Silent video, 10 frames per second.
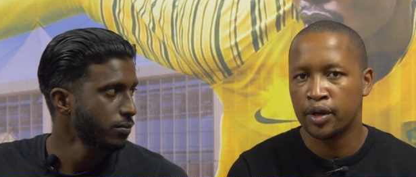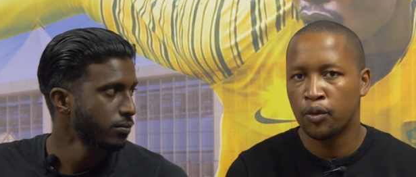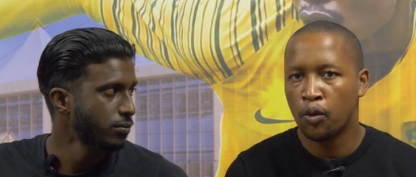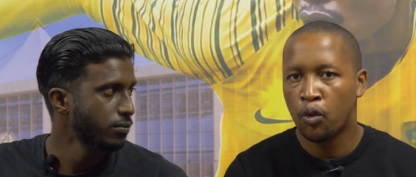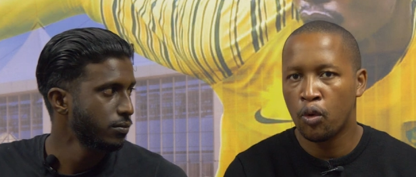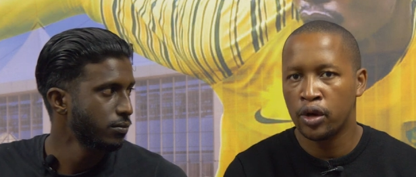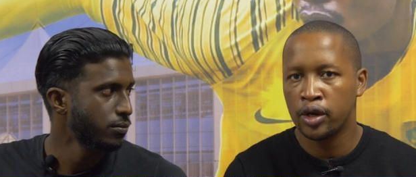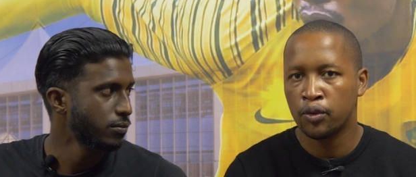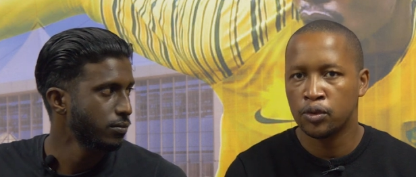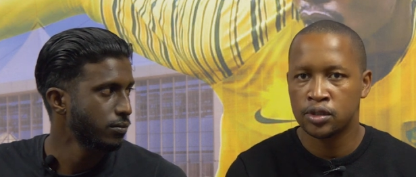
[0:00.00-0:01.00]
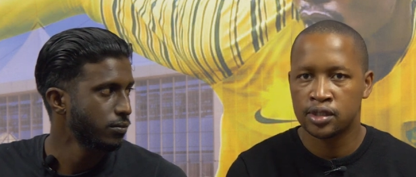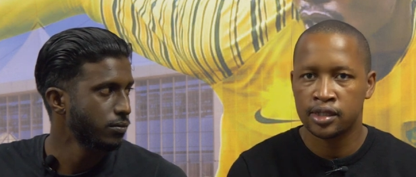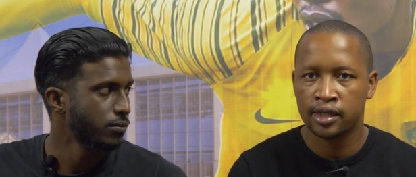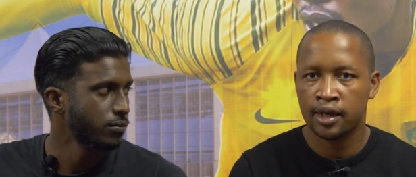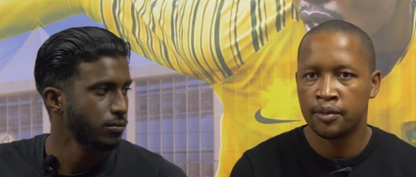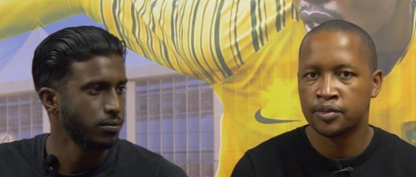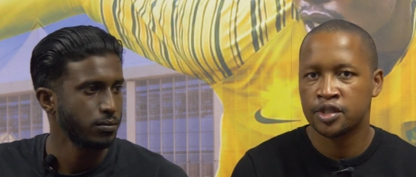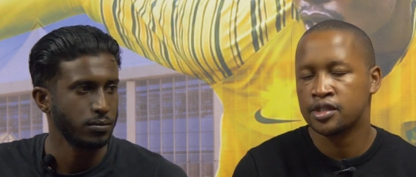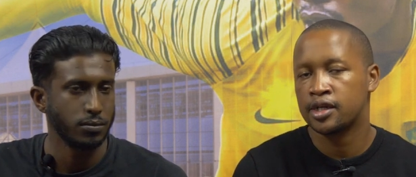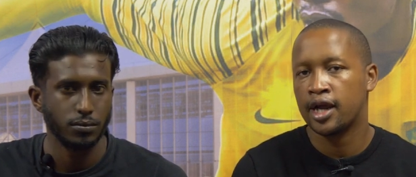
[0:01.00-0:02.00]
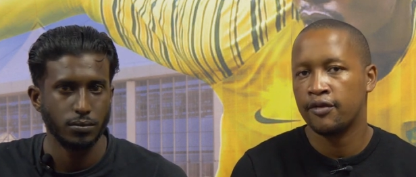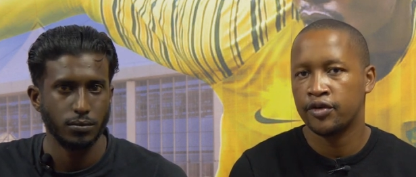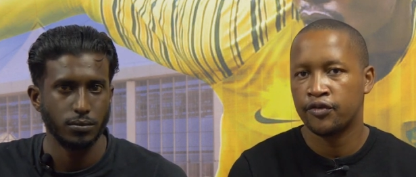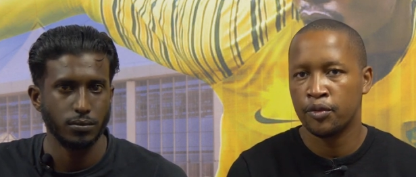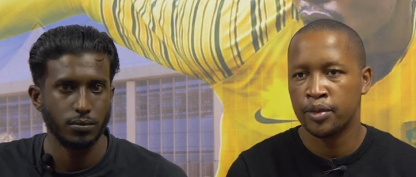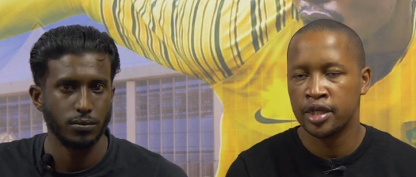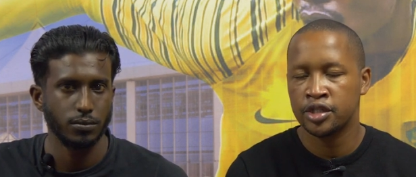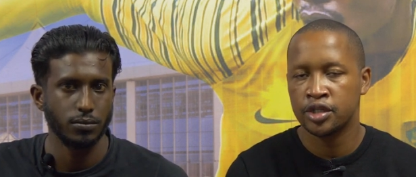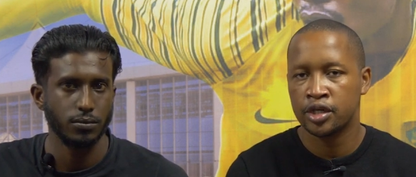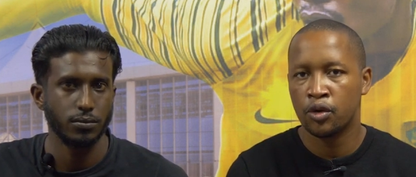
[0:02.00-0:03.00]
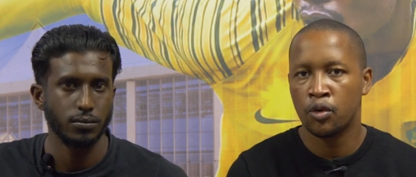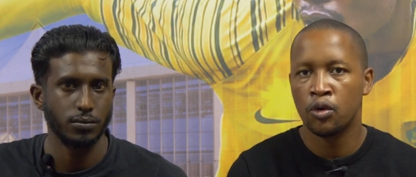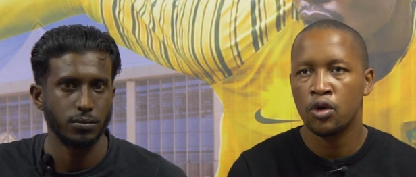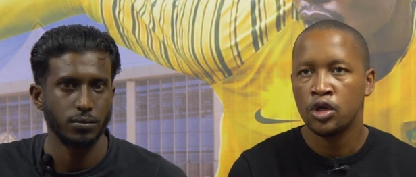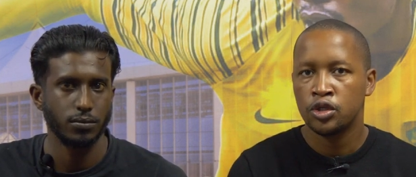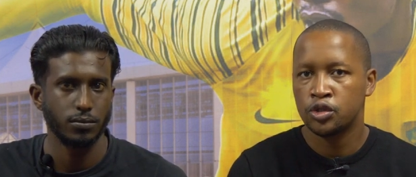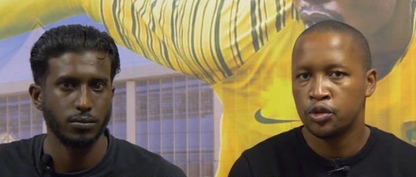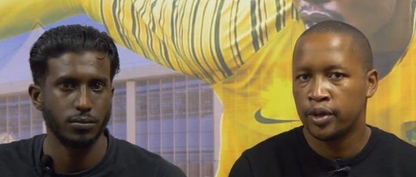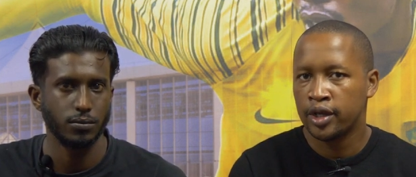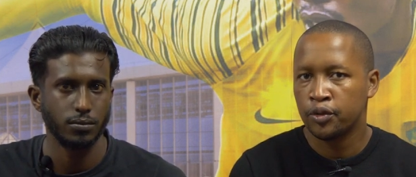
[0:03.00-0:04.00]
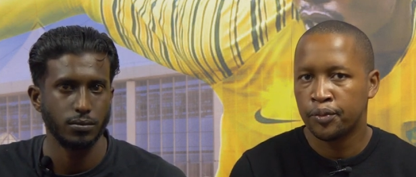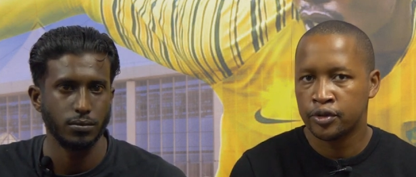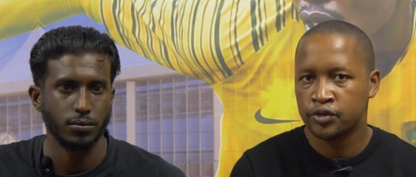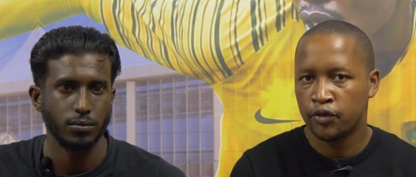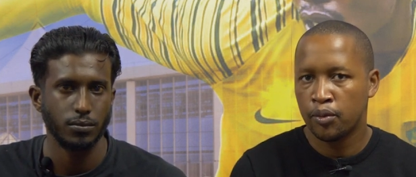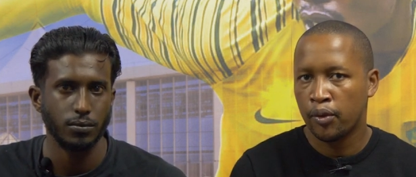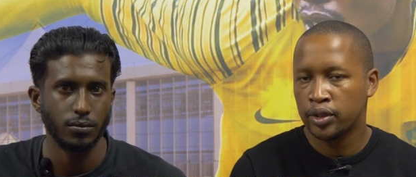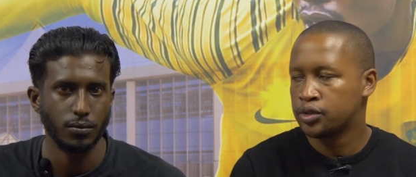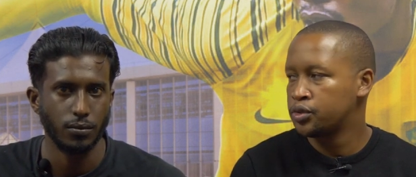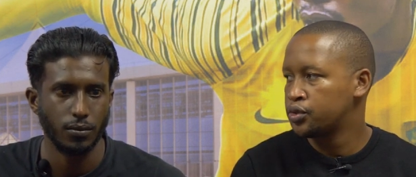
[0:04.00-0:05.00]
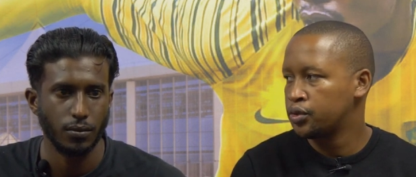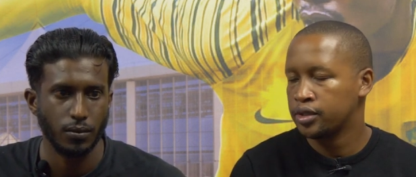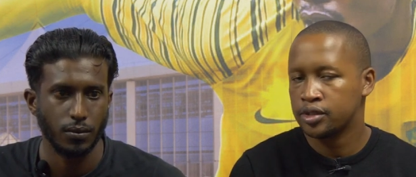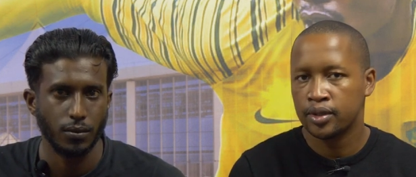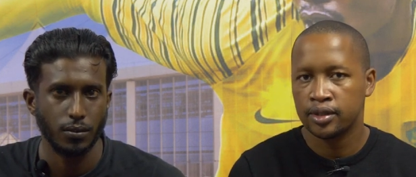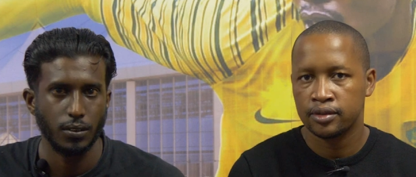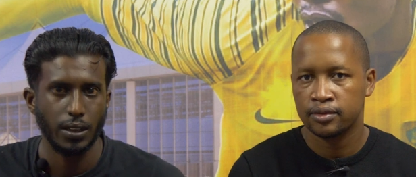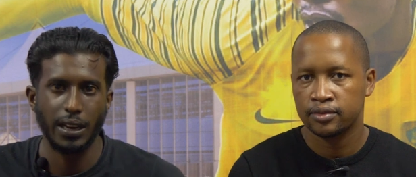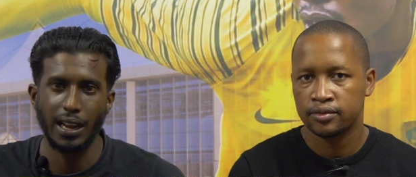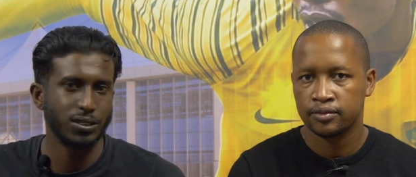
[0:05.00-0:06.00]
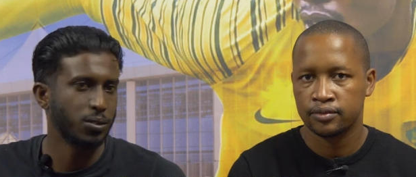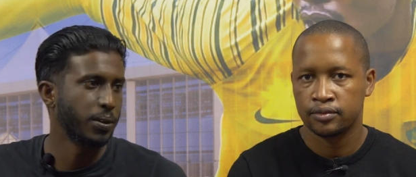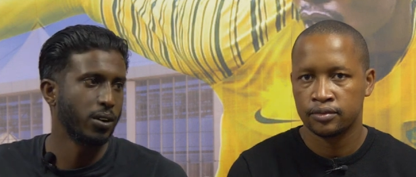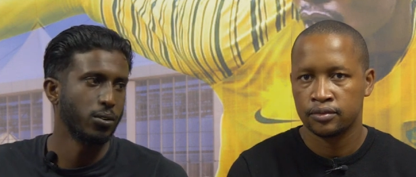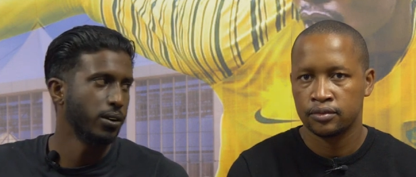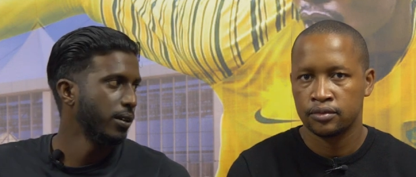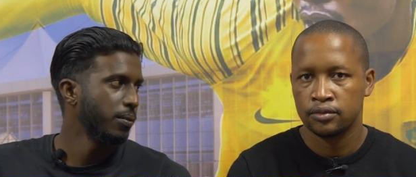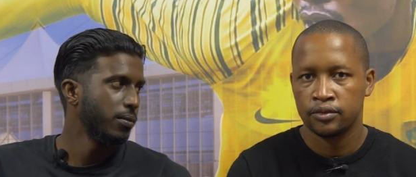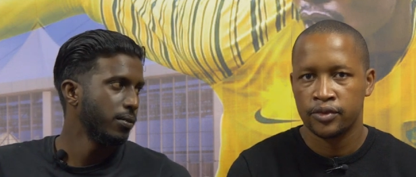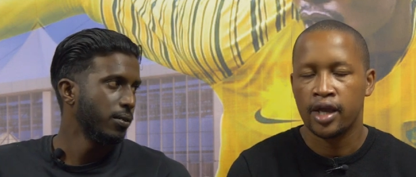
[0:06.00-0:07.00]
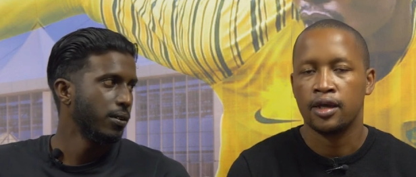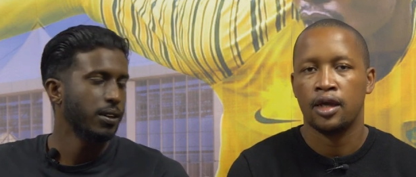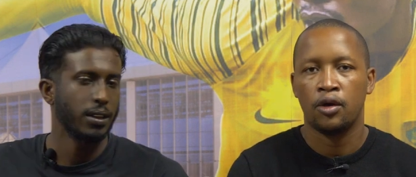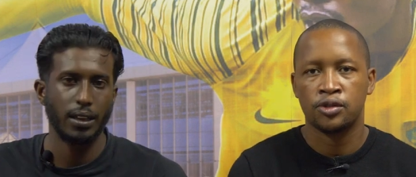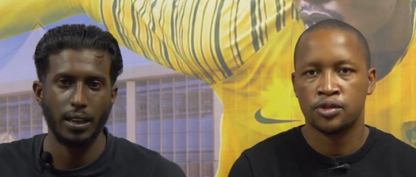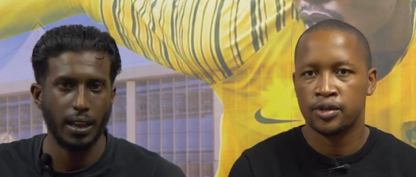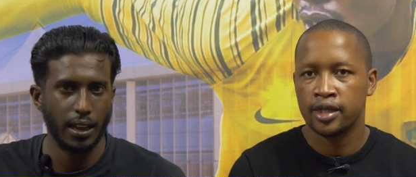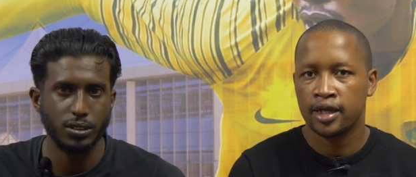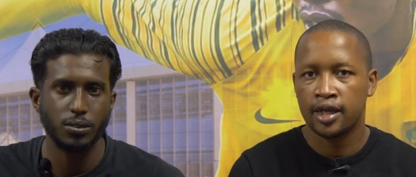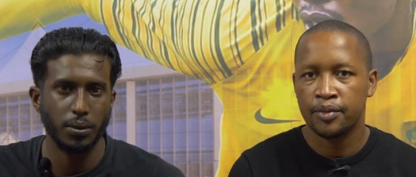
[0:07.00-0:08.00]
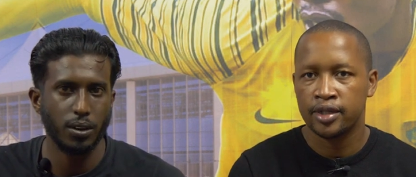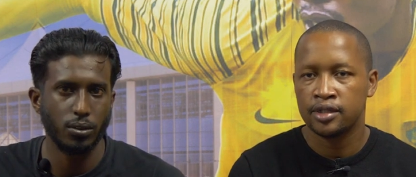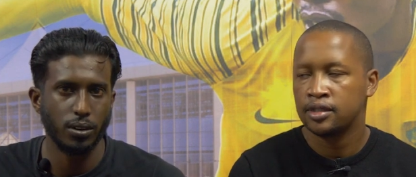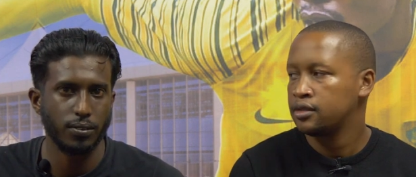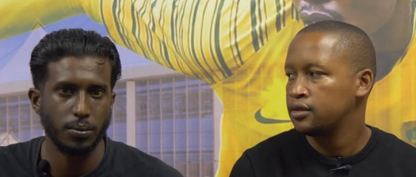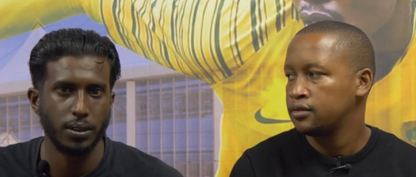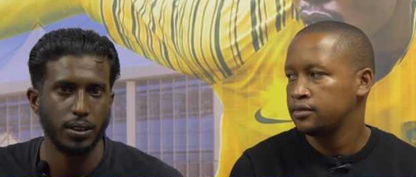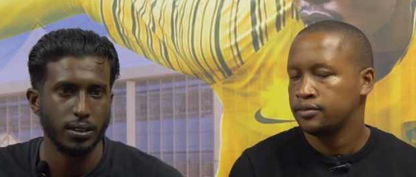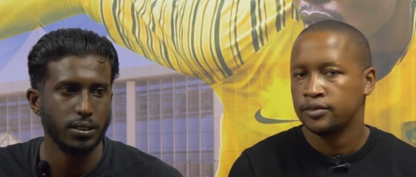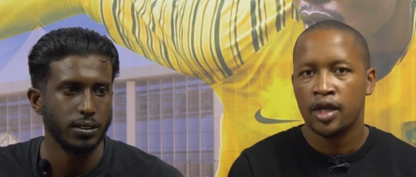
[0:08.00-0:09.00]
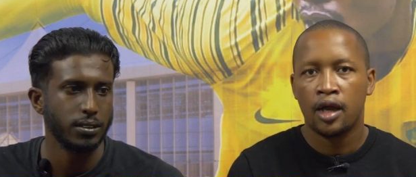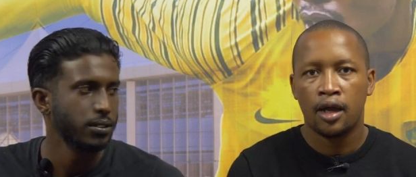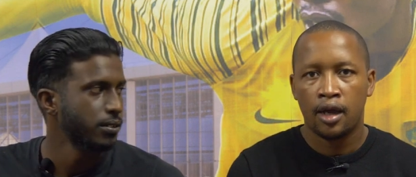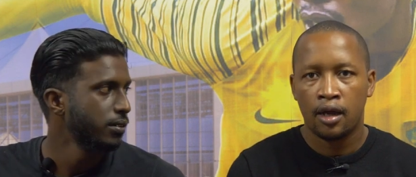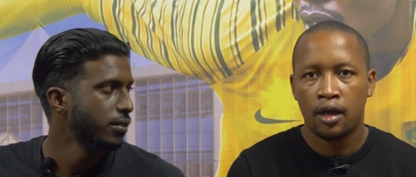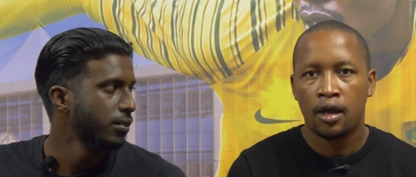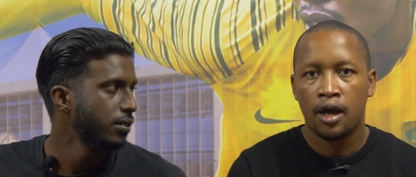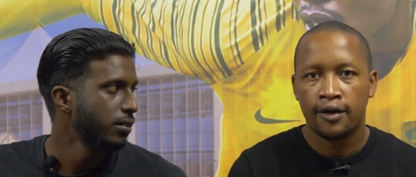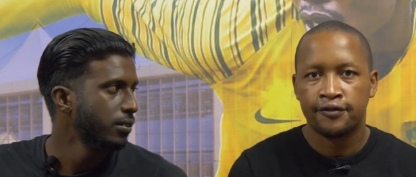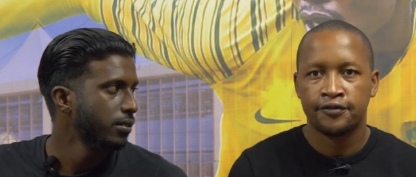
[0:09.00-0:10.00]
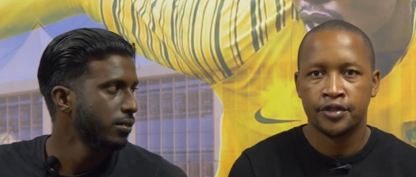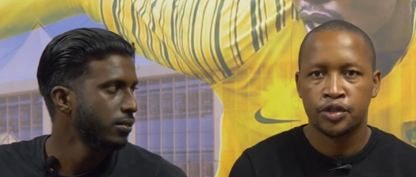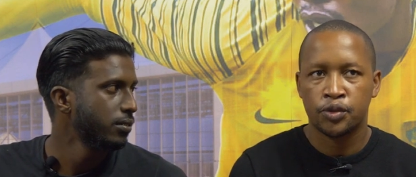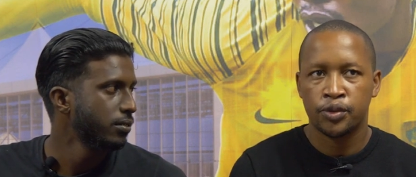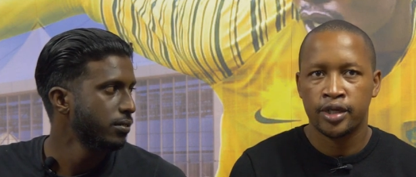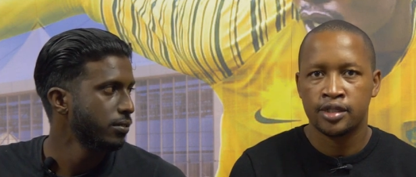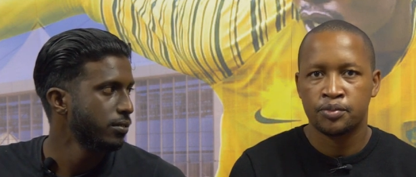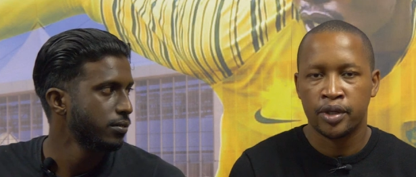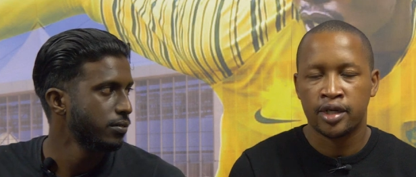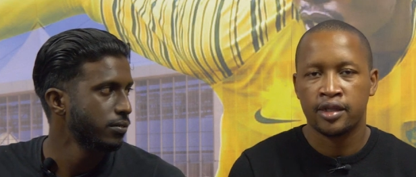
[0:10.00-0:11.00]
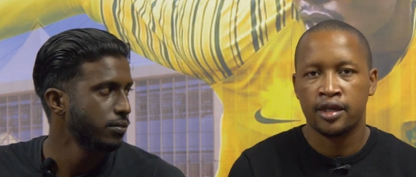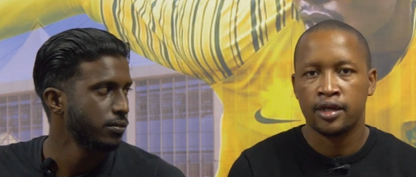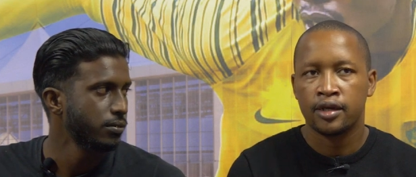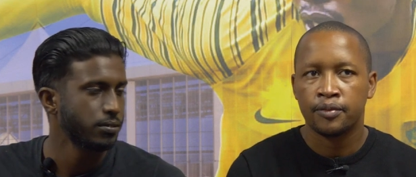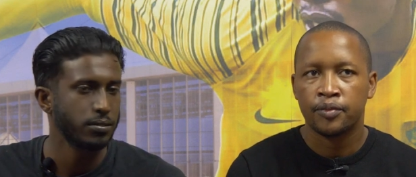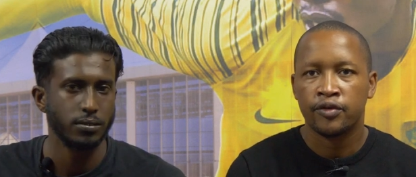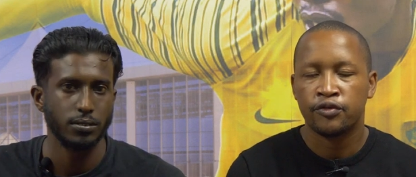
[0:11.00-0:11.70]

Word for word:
Speaker 1: bring Ukune, who's um, just recovered from an injury, or do you play Bruce Bvuma? What do you do in this one?
Speaker 2: It has to be Khune.
Speaker 1: Yeah, I also it think it has to be Khune for me. A, a, a half fit Khune is better than um, a